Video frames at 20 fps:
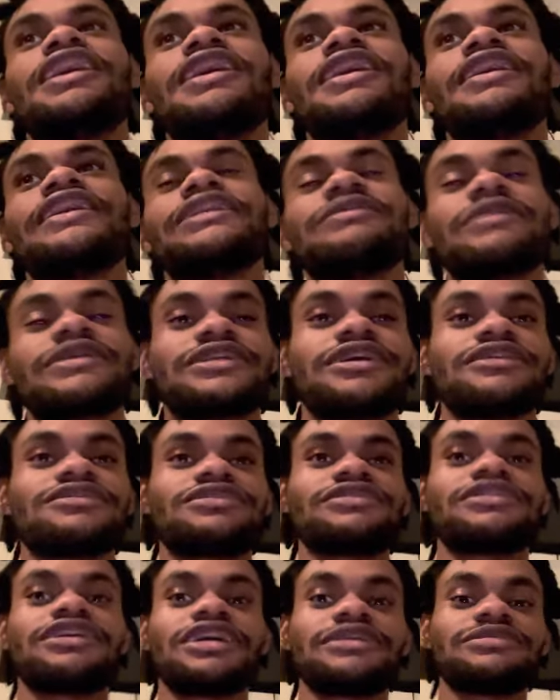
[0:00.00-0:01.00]
Eating McDonald's
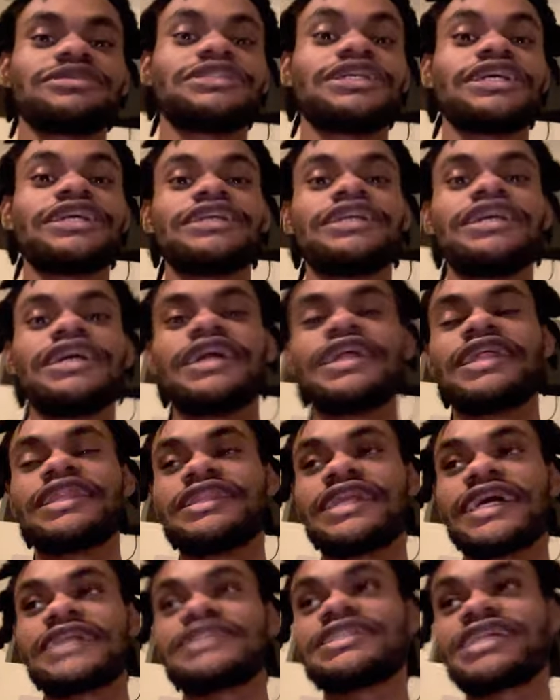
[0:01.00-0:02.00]
3 times a day.
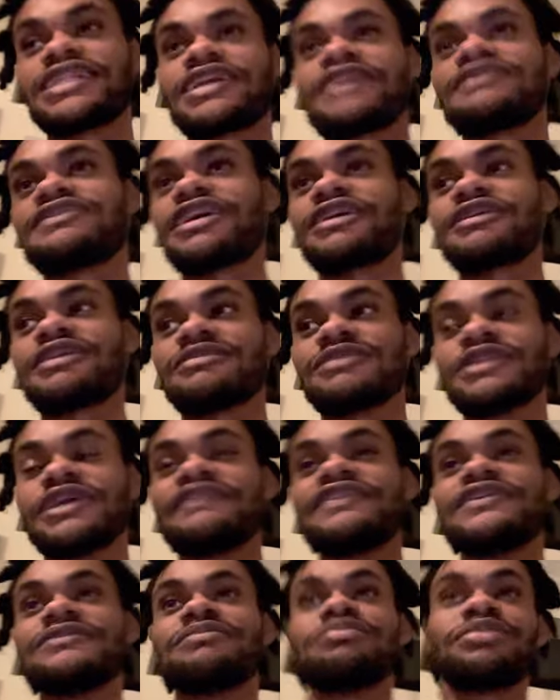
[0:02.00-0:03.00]
That's not the lifestyle I'm
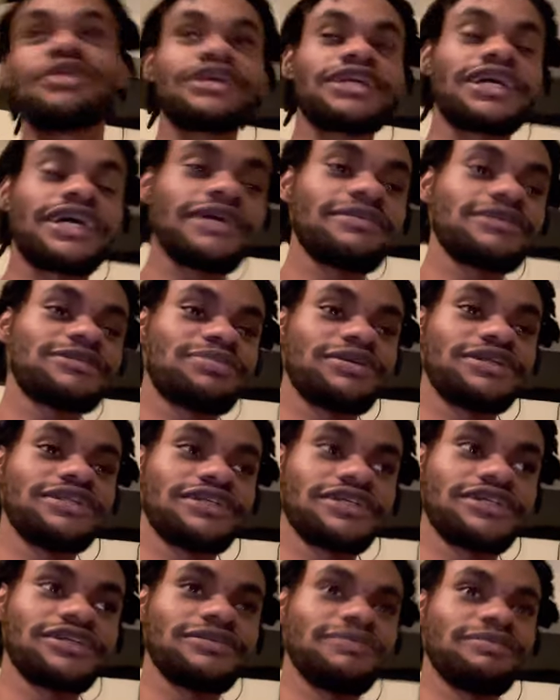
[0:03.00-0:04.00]
living, but I am spending a
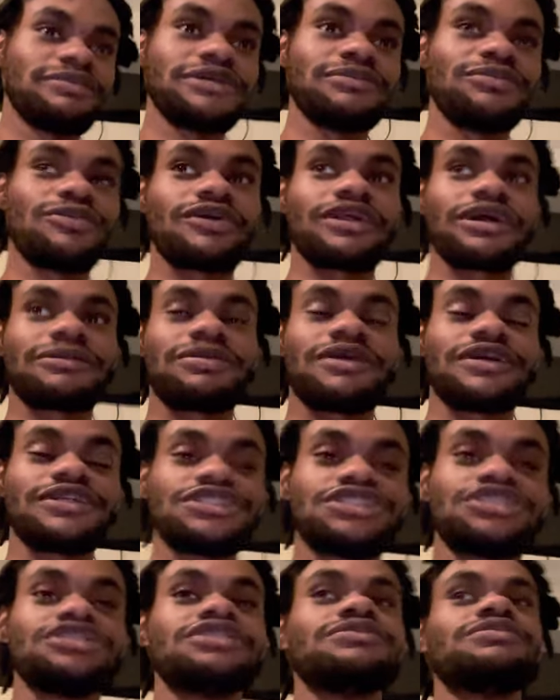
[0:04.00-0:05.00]
good bit more than I probably
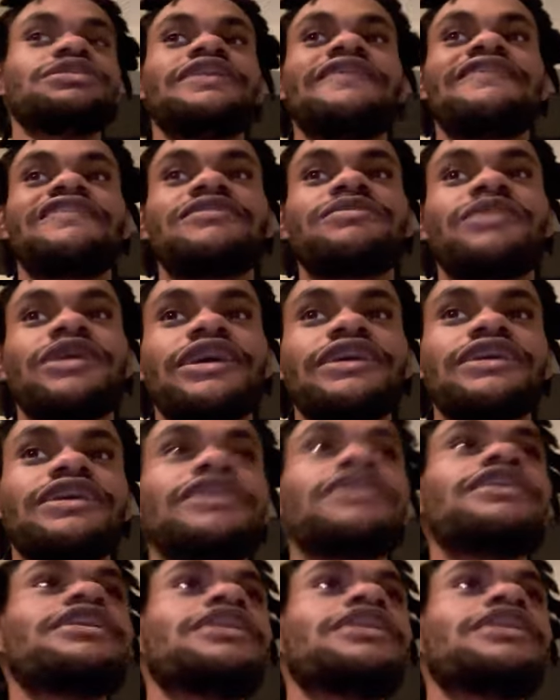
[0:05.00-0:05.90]
should be for my